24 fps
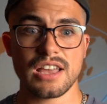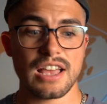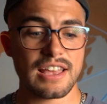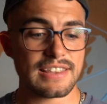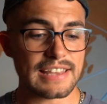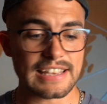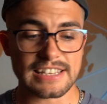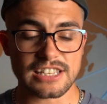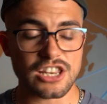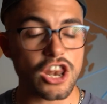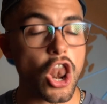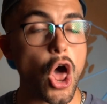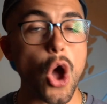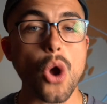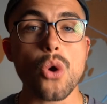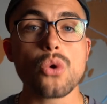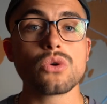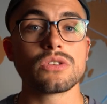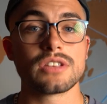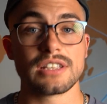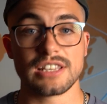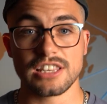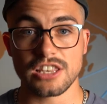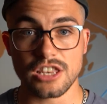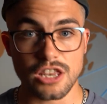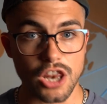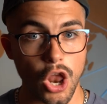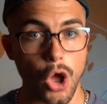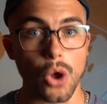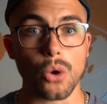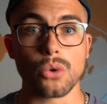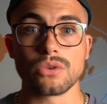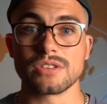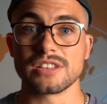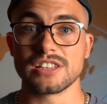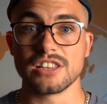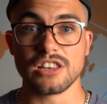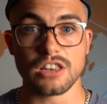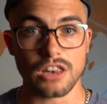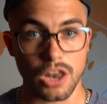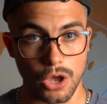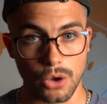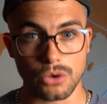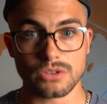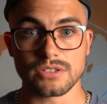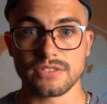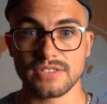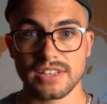There's loads and loads and
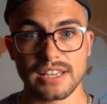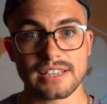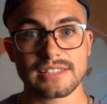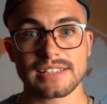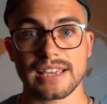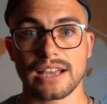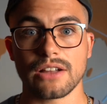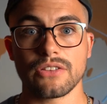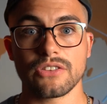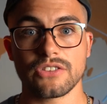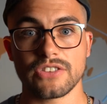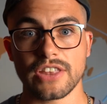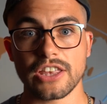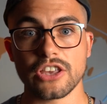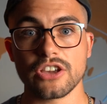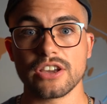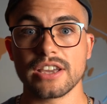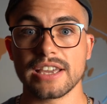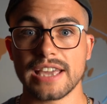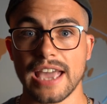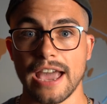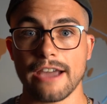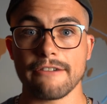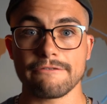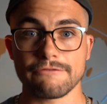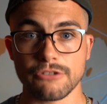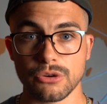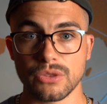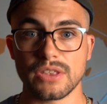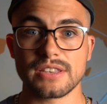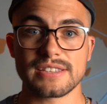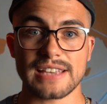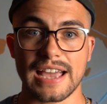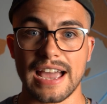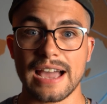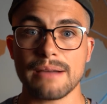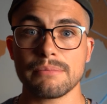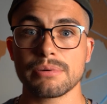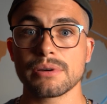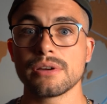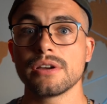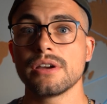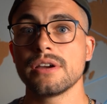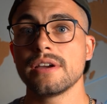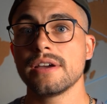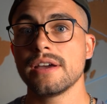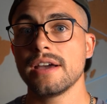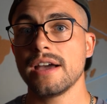loads of discounts that you can get through this app
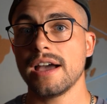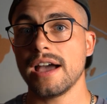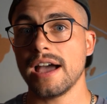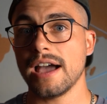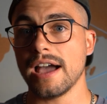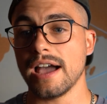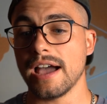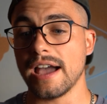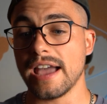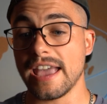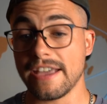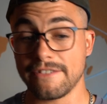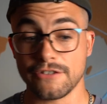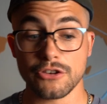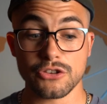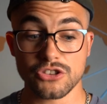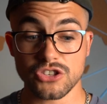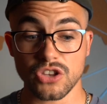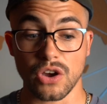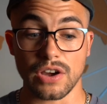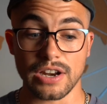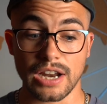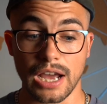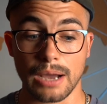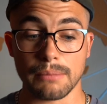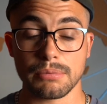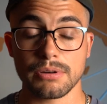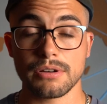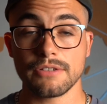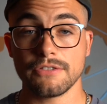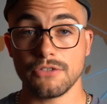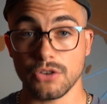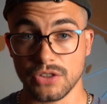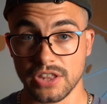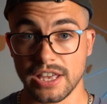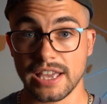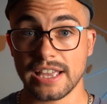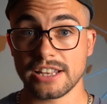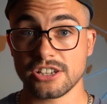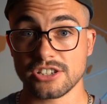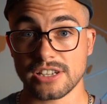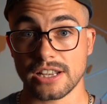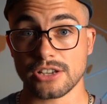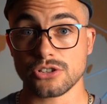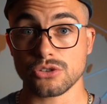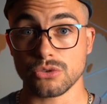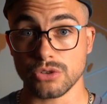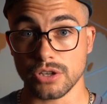if you sign up for the
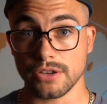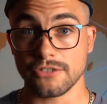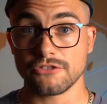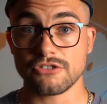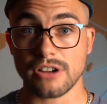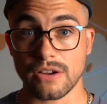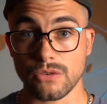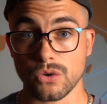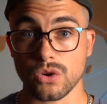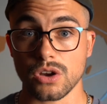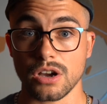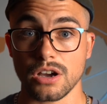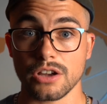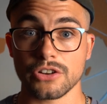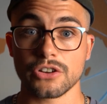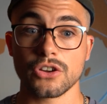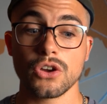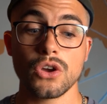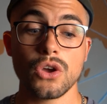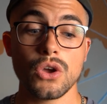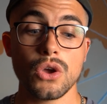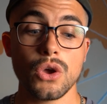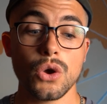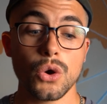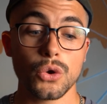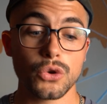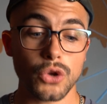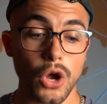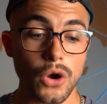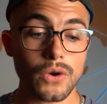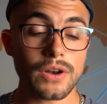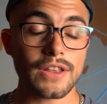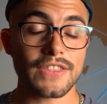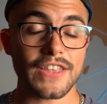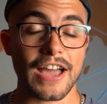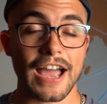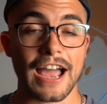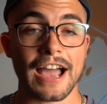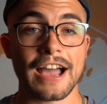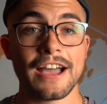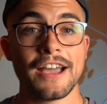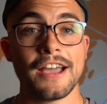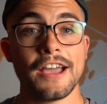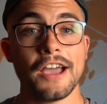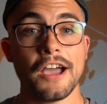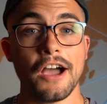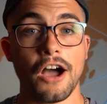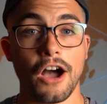International Youth Travel Card. Not only that,
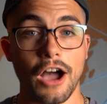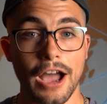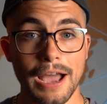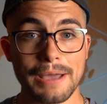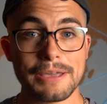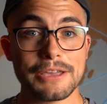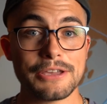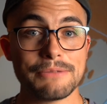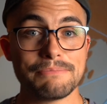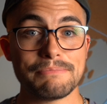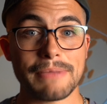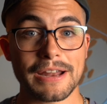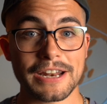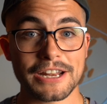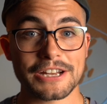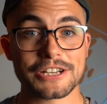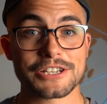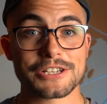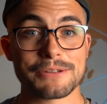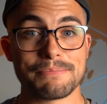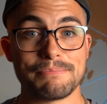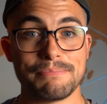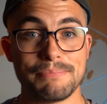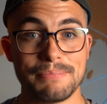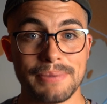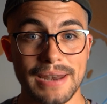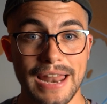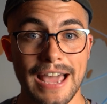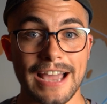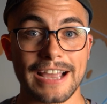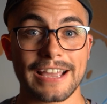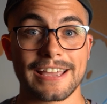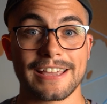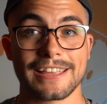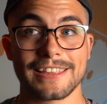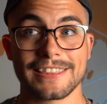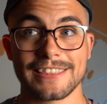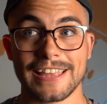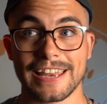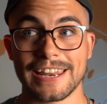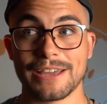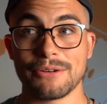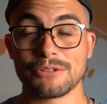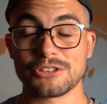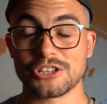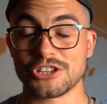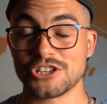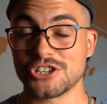I managed to blag that
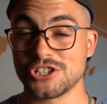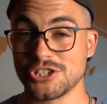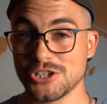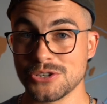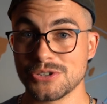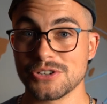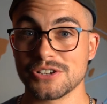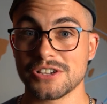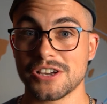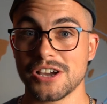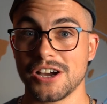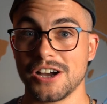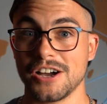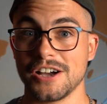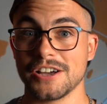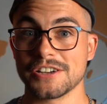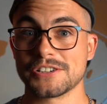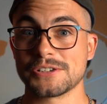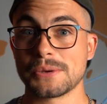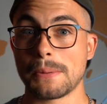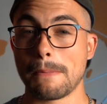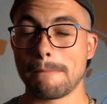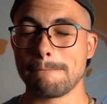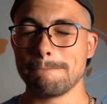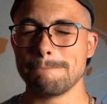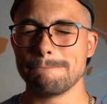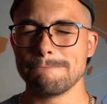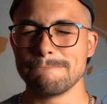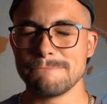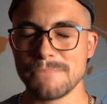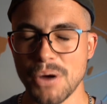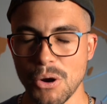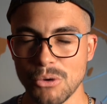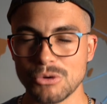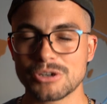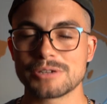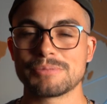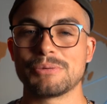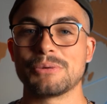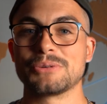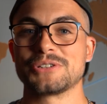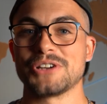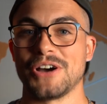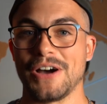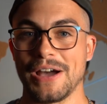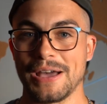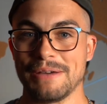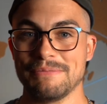it was a student card multiple
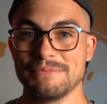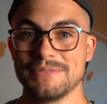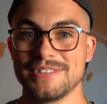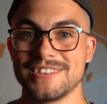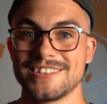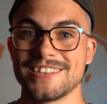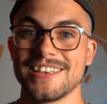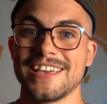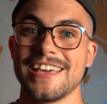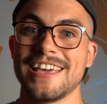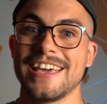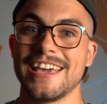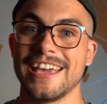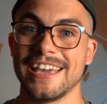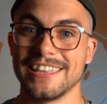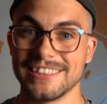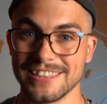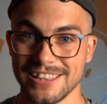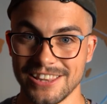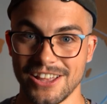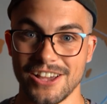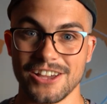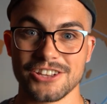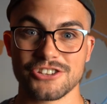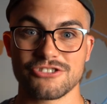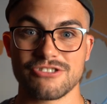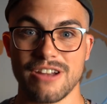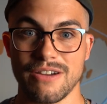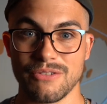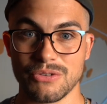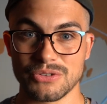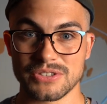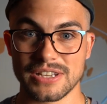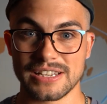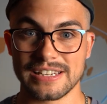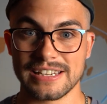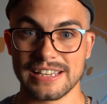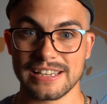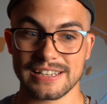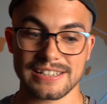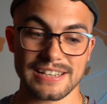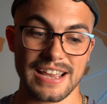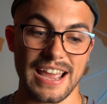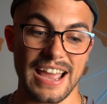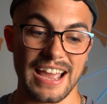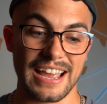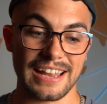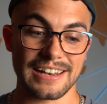times in the last travels I did,
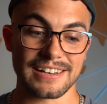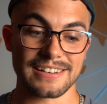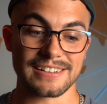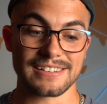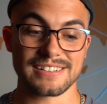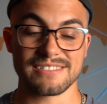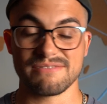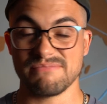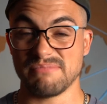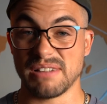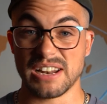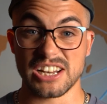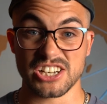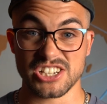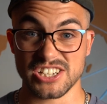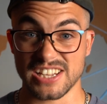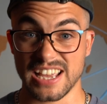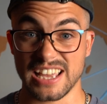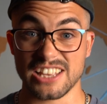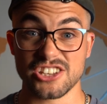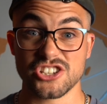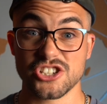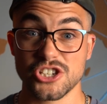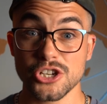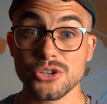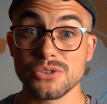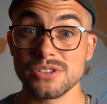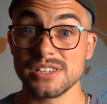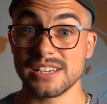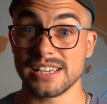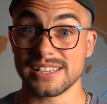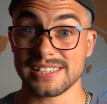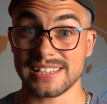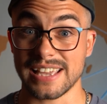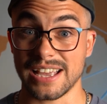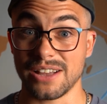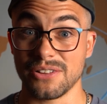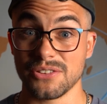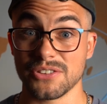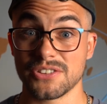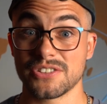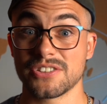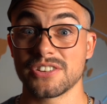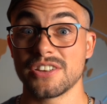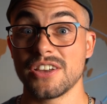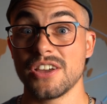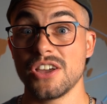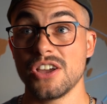and managed to get student
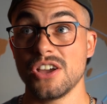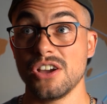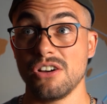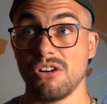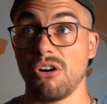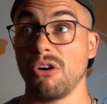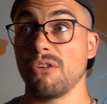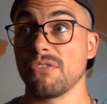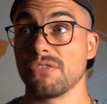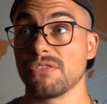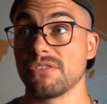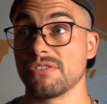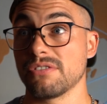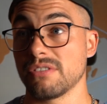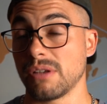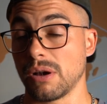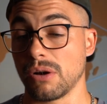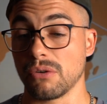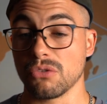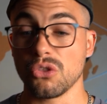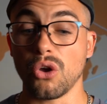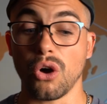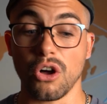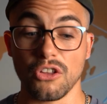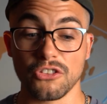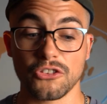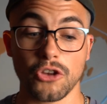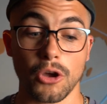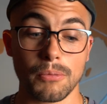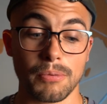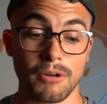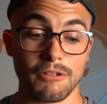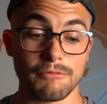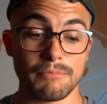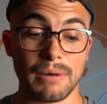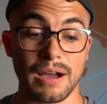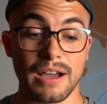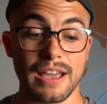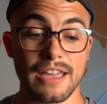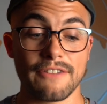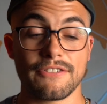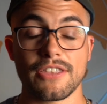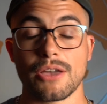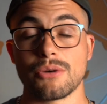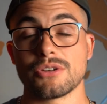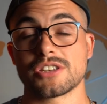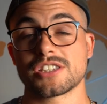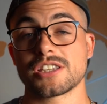discounts not on top of, but
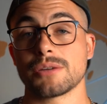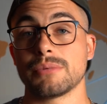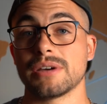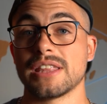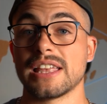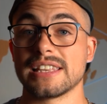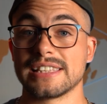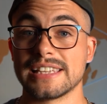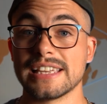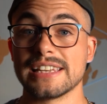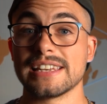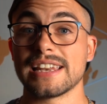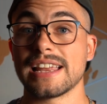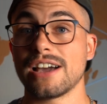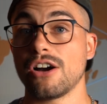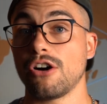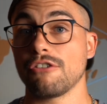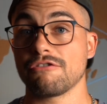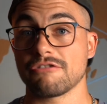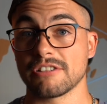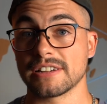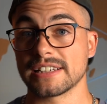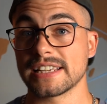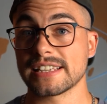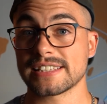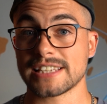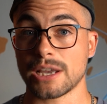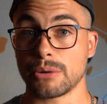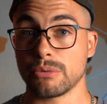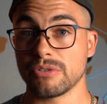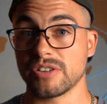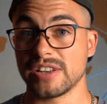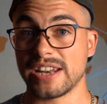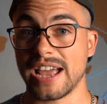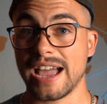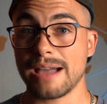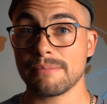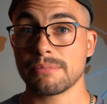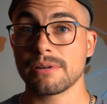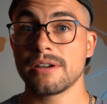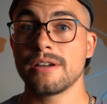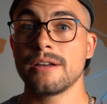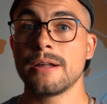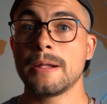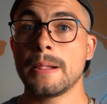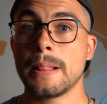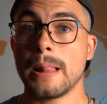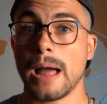if there was somewhere that didn't offer a discount with an app,
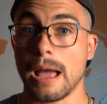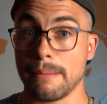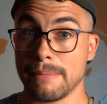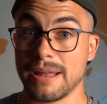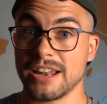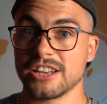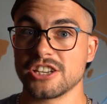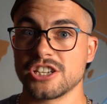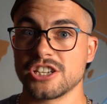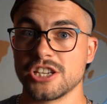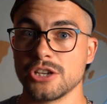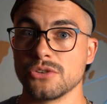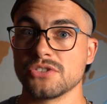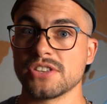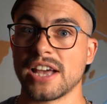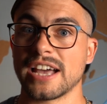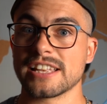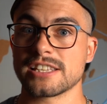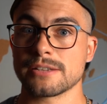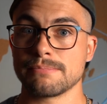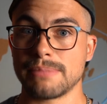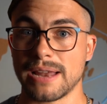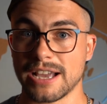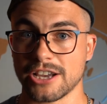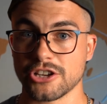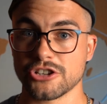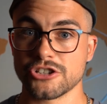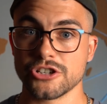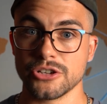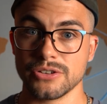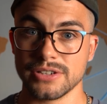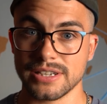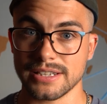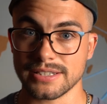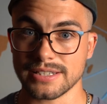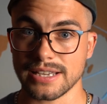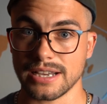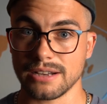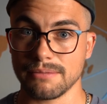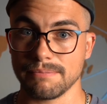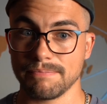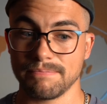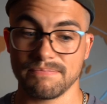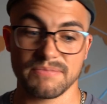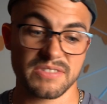I managed to use that to blag a student discount.